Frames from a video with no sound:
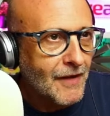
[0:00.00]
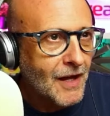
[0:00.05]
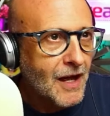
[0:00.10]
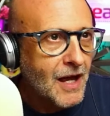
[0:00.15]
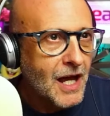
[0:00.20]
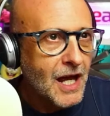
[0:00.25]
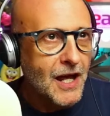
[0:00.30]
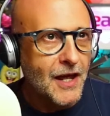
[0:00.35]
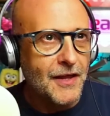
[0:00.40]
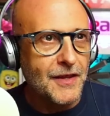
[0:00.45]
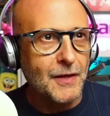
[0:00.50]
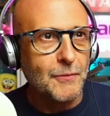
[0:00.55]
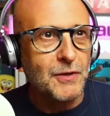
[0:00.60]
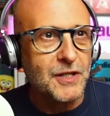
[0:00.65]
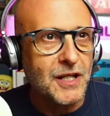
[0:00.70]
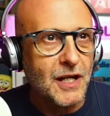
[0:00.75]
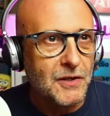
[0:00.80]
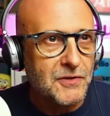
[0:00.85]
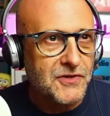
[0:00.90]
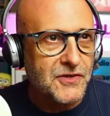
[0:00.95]
And then we
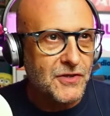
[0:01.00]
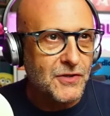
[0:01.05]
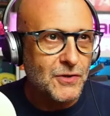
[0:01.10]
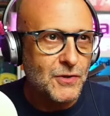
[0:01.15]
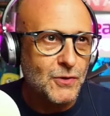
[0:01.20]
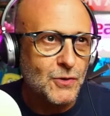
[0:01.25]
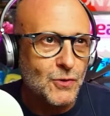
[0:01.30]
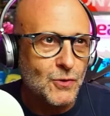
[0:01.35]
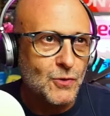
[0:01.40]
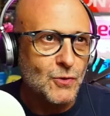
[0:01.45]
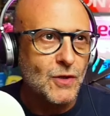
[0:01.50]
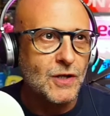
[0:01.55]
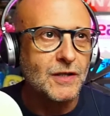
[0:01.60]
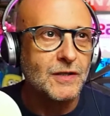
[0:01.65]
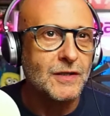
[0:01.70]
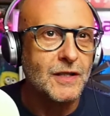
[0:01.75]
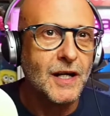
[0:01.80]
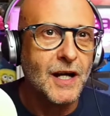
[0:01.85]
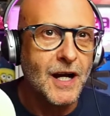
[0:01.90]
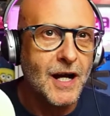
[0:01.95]
go to
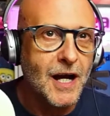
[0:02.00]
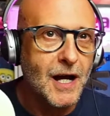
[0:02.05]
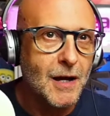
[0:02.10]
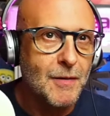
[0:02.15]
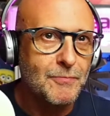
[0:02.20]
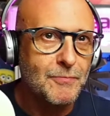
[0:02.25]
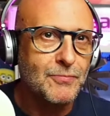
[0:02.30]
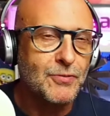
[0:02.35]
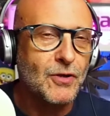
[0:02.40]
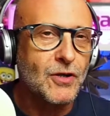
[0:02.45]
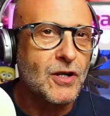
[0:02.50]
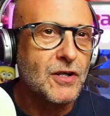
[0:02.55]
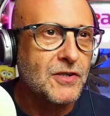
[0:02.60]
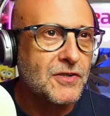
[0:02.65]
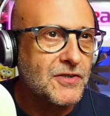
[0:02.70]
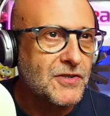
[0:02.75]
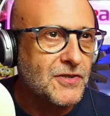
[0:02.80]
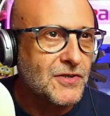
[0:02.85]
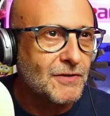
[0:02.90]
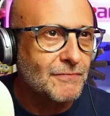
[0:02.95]

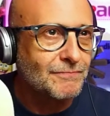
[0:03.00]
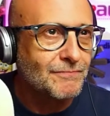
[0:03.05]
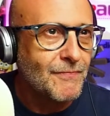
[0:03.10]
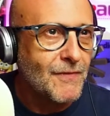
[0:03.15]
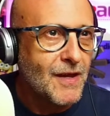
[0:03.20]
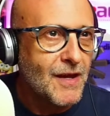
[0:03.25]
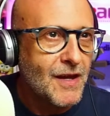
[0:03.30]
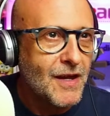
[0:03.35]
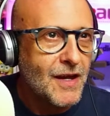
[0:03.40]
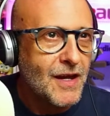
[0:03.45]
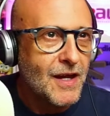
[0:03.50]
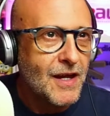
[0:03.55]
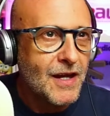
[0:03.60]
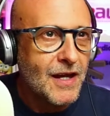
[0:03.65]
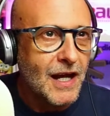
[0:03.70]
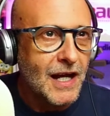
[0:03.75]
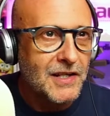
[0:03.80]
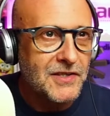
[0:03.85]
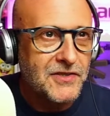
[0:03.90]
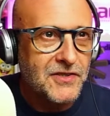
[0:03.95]
products
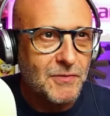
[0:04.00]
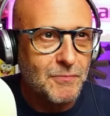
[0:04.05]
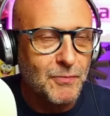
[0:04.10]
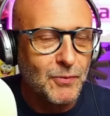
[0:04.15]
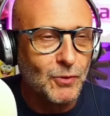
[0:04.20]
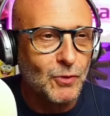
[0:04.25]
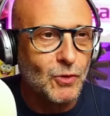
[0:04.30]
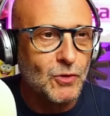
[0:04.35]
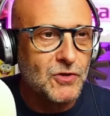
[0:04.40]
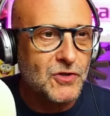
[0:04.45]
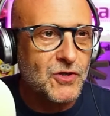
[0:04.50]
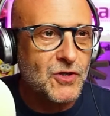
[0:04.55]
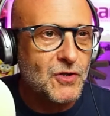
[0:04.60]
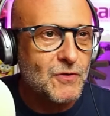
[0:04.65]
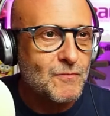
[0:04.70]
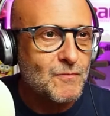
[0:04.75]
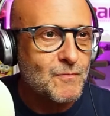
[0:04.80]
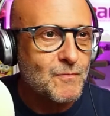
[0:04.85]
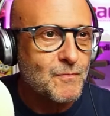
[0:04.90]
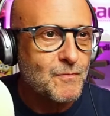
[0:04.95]
and support,
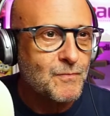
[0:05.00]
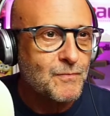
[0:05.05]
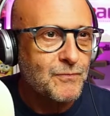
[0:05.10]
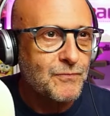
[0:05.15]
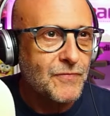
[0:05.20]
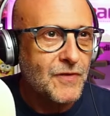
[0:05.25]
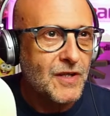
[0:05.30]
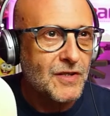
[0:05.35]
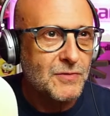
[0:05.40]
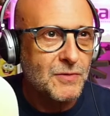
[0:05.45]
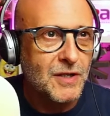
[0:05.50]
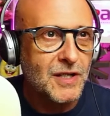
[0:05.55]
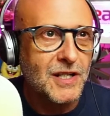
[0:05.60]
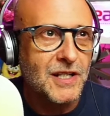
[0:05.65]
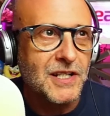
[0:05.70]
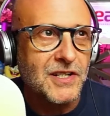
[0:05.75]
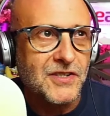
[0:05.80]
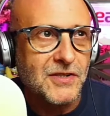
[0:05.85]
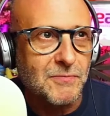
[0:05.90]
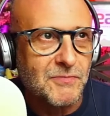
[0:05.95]
because we're going to
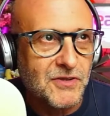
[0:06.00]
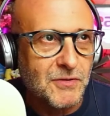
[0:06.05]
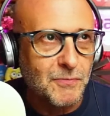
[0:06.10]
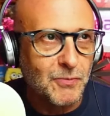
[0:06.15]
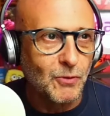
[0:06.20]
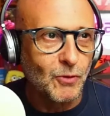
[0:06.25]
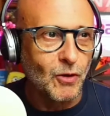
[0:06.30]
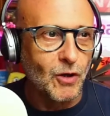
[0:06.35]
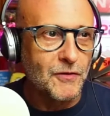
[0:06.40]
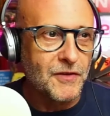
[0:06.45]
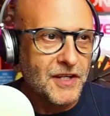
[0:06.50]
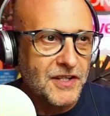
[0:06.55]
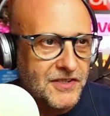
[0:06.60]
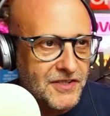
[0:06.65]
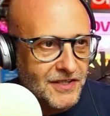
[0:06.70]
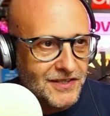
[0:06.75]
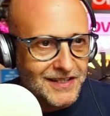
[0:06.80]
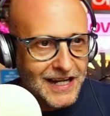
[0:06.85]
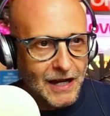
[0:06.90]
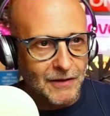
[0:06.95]
need some support on this
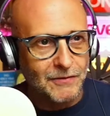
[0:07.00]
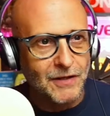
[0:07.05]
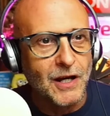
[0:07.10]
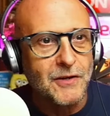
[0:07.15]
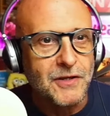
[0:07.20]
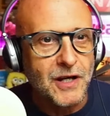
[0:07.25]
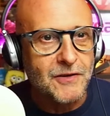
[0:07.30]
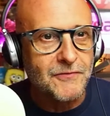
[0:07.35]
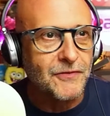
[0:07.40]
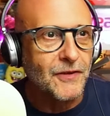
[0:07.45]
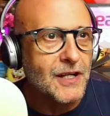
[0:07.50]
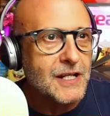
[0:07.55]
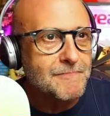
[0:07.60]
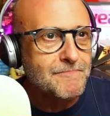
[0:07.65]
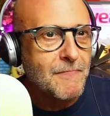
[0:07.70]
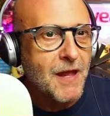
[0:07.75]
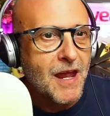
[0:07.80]
and download, hopefully.